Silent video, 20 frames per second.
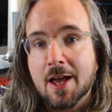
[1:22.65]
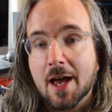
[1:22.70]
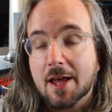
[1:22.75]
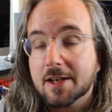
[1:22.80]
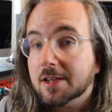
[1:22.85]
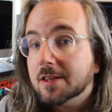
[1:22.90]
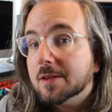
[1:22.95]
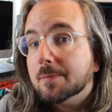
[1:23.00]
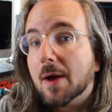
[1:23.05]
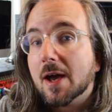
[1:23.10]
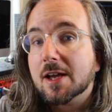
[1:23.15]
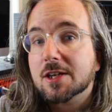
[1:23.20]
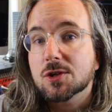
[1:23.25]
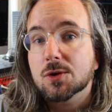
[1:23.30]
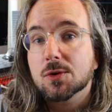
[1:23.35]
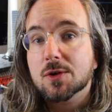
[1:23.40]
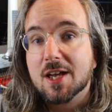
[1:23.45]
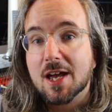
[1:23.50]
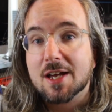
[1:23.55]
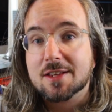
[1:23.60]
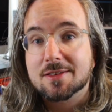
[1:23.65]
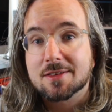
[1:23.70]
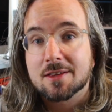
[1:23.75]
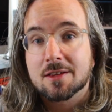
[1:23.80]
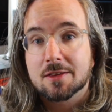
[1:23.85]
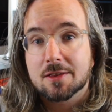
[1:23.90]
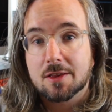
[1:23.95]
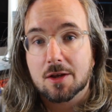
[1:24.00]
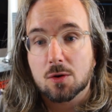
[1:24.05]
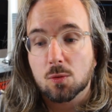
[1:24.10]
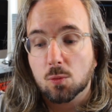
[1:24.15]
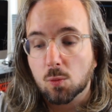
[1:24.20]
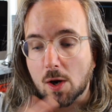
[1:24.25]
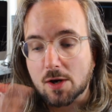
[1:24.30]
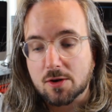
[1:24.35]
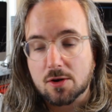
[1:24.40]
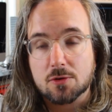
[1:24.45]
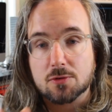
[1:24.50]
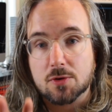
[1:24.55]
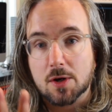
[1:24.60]
And in the pack you get the
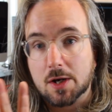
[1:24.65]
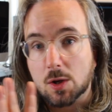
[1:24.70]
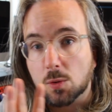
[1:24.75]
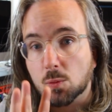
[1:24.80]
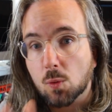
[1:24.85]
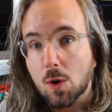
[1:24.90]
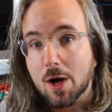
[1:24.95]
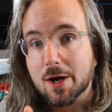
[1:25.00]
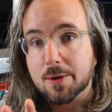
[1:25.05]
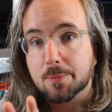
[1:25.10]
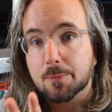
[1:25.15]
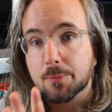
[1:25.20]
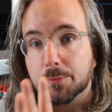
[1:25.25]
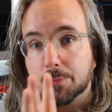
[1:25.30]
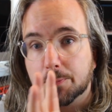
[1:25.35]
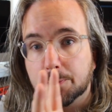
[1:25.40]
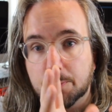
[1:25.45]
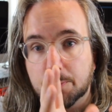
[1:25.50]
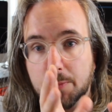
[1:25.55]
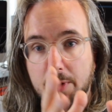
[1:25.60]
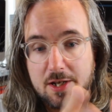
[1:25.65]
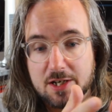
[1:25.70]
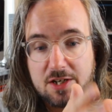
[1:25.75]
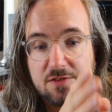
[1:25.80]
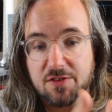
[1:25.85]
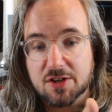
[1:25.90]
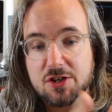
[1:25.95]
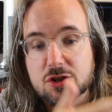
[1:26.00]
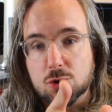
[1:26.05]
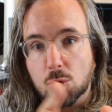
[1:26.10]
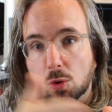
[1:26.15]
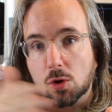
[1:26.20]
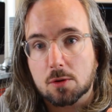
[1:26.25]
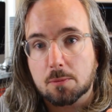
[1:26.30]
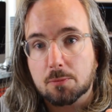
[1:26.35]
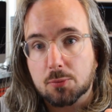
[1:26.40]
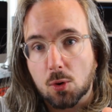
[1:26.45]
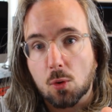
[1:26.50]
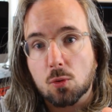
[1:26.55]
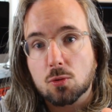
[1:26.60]
101 individual
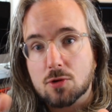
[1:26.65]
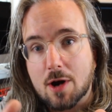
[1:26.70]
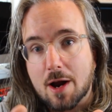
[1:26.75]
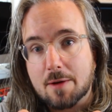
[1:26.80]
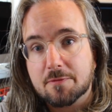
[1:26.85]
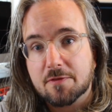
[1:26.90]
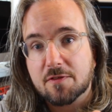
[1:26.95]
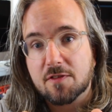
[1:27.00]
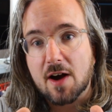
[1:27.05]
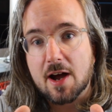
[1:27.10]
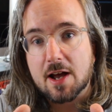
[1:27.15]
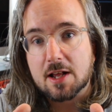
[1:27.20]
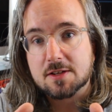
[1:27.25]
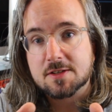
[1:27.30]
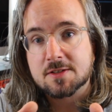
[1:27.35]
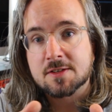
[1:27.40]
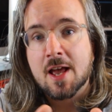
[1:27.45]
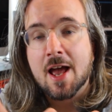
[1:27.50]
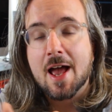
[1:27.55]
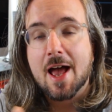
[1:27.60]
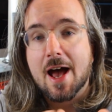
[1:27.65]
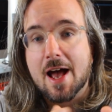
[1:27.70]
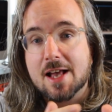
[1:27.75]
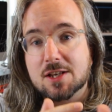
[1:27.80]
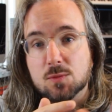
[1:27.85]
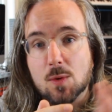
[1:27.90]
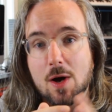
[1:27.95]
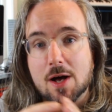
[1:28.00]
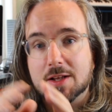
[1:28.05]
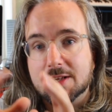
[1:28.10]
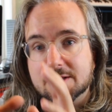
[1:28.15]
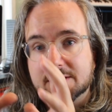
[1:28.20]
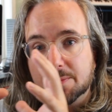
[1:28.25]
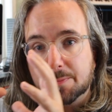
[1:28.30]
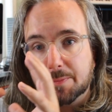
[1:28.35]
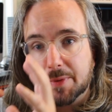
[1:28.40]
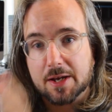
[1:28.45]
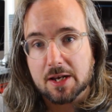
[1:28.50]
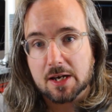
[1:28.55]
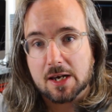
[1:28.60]
program files as well as a
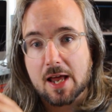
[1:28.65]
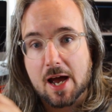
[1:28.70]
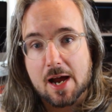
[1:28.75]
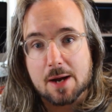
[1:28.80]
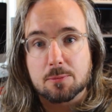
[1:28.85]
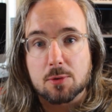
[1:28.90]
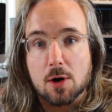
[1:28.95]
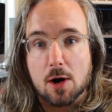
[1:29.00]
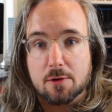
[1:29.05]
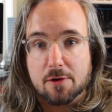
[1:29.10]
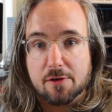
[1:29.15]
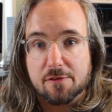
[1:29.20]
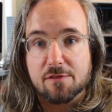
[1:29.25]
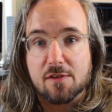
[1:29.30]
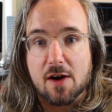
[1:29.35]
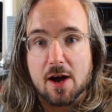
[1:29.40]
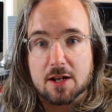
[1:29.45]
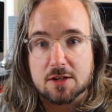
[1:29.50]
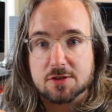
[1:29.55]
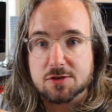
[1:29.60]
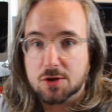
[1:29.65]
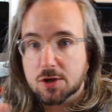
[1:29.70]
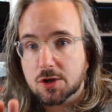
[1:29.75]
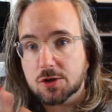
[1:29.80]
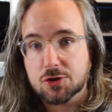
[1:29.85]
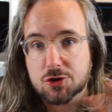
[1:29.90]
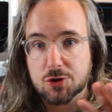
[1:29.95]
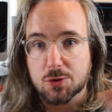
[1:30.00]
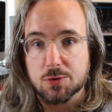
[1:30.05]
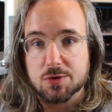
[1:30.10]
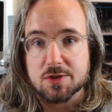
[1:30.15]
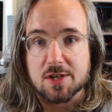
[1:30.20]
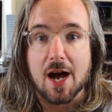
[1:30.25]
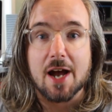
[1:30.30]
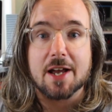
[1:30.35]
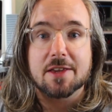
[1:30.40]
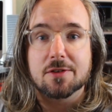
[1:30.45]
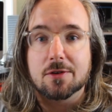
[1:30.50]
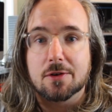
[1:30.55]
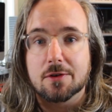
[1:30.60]
big library file, so you can use
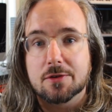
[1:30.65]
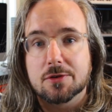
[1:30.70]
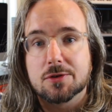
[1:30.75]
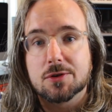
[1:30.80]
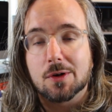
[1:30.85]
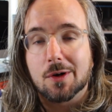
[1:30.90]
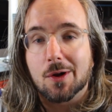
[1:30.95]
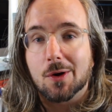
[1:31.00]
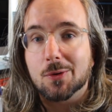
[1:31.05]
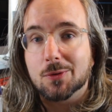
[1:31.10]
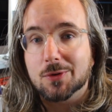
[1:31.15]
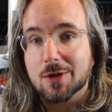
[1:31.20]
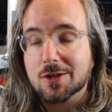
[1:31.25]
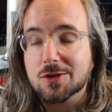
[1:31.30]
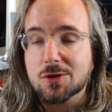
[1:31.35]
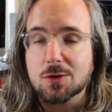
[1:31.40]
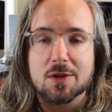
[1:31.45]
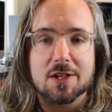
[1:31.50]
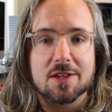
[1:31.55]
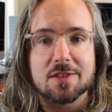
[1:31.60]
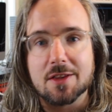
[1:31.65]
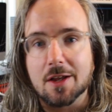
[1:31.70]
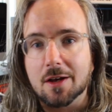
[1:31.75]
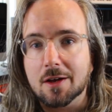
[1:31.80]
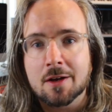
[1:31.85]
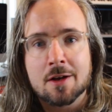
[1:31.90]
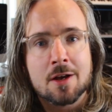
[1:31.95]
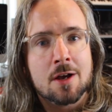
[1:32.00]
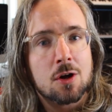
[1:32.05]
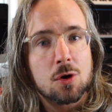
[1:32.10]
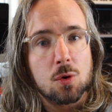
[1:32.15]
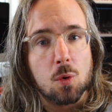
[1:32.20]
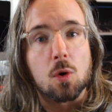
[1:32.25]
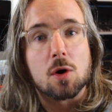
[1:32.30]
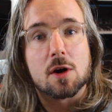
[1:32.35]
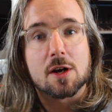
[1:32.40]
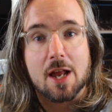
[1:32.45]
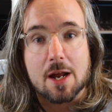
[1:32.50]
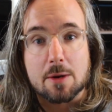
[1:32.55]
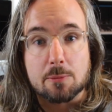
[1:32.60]
either to load, and you need the
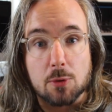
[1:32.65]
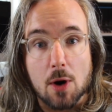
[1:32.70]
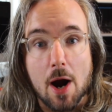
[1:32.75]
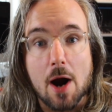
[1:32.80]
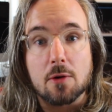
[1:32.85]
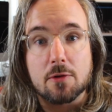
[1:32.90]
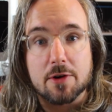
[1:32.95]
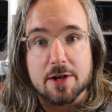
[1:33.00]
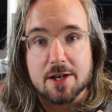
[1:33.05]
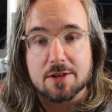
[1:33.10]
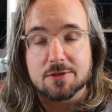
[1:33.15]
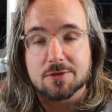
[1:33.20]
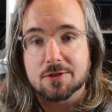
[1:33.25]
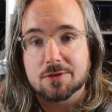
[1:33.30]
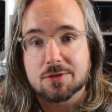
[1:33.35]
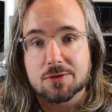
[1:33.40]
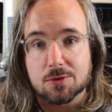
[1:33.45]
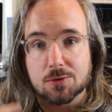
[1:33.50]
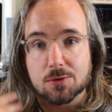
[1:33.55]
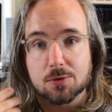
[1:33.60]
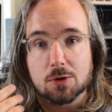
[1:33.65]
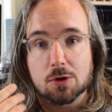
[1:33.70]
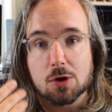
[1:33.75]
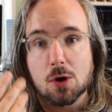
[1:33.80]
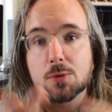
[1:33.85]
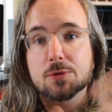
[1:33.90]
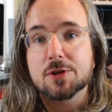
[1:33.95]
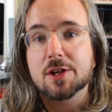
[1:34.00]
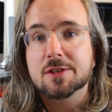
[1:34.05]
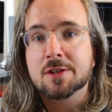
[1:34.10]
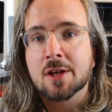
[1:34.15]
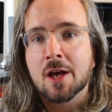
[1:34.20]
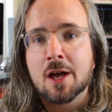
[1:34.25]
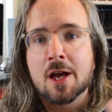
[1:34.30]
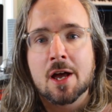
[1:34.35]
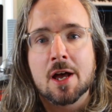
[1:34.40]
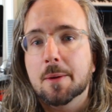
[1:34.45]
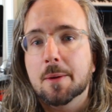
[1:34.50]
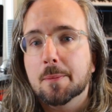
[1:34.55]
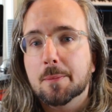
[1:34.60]
Korg librarian to load it,
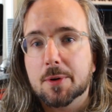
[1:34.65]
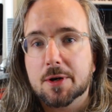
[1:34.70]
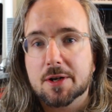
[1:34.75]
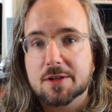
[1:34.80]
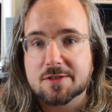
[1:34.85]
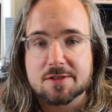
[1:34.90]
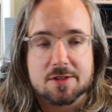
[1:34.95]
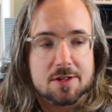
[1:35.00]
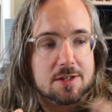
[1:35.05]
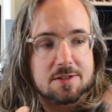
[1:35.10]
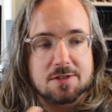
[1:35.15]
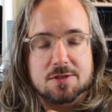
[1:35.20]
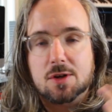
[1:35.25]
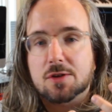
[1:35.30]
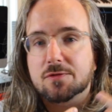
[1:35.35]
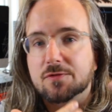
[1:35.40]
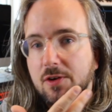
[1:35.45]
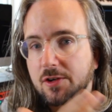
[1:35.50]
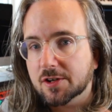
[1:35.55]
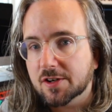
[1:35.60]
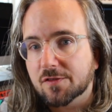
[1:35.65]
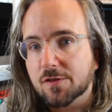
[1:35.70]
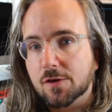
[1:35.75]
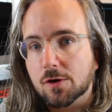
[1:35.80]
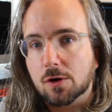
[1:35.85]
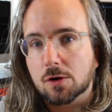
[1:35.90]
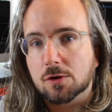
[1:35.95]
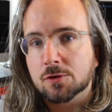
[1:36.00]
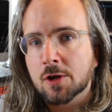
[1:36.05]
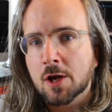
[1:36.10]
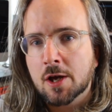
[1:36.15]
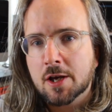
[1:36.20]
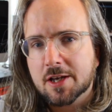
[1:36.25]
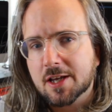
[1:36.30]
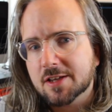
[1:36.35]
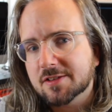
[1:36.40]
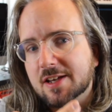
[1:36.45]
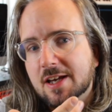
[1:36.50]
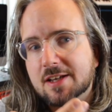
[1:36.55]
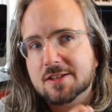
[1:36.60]
but it's not very difficult. It
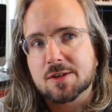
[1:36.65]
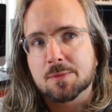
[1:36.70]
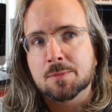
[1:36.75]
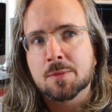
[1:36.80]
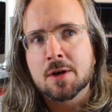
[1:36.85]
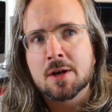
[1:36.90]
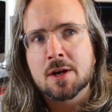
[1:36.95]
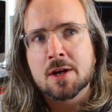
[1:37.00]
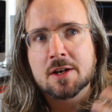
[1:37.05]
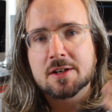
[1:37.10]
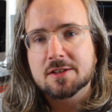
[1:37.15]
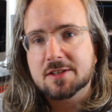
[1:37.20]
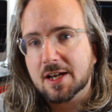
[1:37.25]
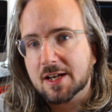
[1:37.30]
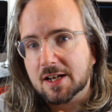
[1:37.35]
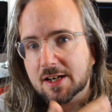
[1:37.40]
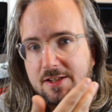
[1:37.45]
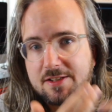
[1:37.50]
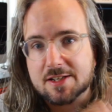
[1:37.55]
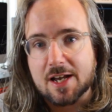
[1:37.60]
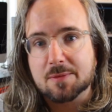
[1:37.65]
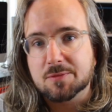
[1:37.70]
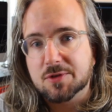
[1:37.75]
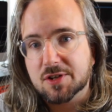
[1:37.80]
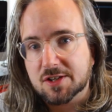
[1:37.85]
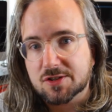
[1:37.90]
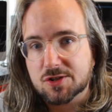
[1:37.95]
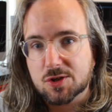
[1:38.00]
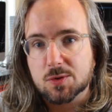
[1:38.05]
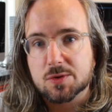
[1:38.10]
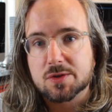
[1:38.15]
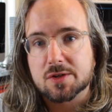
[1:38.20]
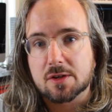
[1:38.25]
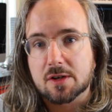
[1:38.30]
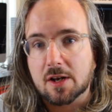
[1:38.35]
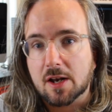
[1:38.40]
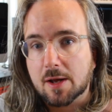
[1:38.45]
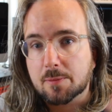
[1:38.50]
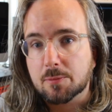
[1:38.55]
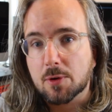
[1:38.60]
can take a little time to get used to
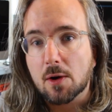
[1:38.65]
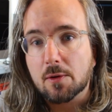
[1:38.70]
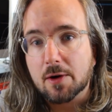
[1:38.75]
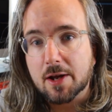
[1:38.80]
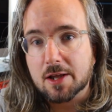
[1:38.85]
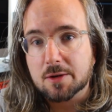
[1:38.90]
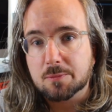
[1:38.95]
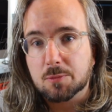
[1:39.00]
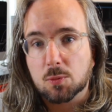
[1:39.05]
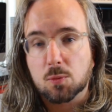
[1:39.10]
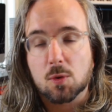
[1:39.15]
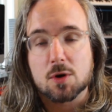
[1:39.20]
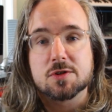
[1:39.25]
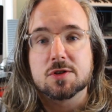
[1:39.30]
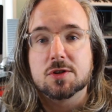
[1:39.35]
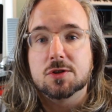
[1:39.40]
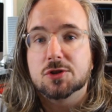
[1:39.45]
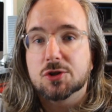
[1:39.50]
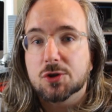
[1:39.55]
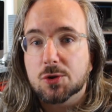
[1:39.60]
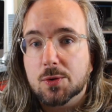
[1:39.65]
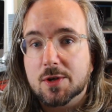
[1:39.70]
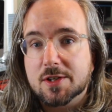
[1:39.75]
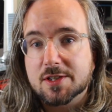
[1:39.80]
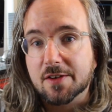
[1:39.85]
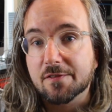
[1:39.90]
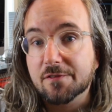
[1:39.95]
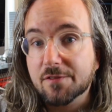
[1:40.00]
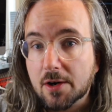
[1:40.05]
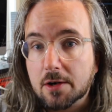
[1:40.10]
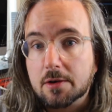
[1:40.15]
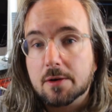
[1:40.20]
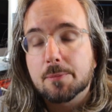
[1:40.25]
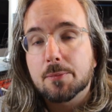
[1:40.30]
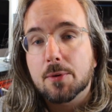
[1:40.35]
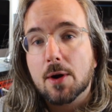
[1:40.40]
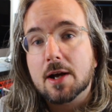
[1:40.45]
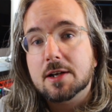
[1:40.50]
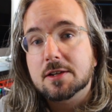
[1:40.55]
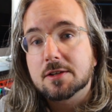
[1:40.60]
the librarian, but once you do, it's a very
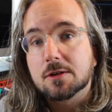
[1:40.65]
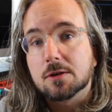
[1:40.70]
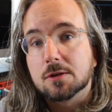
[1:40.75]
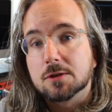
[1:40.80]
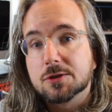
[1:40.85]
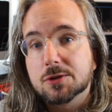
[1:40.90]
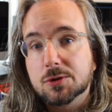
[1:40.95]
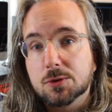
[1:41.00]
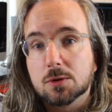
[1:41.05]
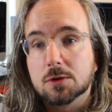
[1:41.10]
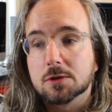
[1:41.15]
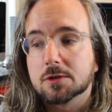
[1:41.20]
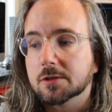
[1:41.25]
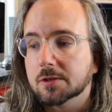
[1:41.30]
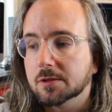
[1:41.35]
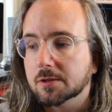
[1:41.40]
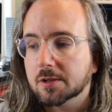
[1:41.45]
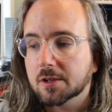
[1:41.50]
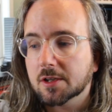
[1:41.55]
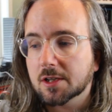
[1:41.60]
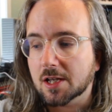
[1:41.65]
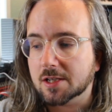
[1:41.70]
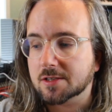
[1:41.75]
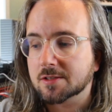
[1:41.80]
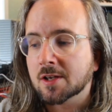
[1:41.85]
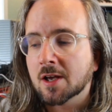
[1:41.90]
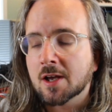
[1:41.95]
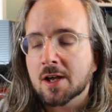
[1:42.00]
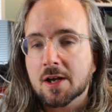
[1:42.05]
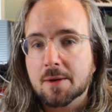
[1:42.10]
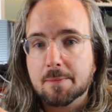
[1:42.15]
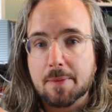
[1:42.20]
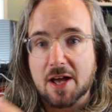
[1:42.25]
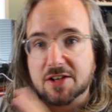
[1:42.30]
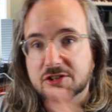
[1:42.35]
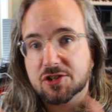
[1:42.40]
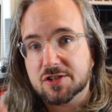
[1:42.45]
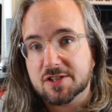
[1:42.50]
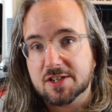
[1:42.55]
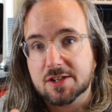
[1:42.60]
practical tool to get
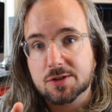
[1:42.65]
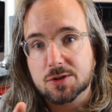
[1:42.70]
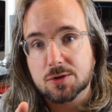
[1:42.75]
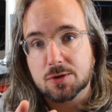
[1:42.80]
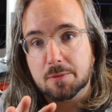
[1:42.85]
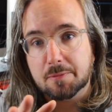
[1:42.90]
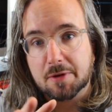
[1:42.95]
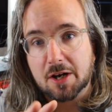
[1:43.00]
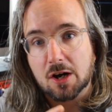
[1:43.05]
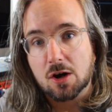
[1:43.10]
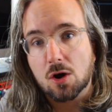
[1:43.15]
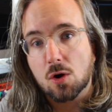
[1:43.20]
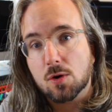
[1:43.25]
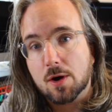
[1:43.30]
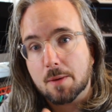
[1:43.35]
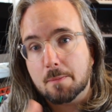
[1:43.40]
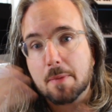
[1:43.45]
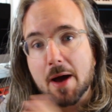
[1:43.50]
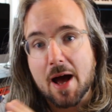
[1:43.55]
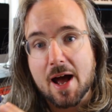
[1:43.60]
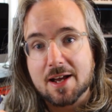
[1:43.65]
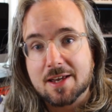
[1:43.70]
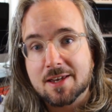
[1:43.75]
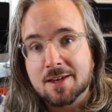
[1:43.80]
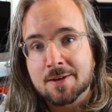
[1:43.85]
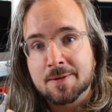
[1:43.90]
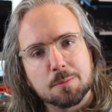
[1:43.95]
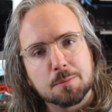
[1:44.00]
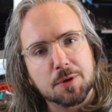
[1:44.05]
patches into the Minilogue and back.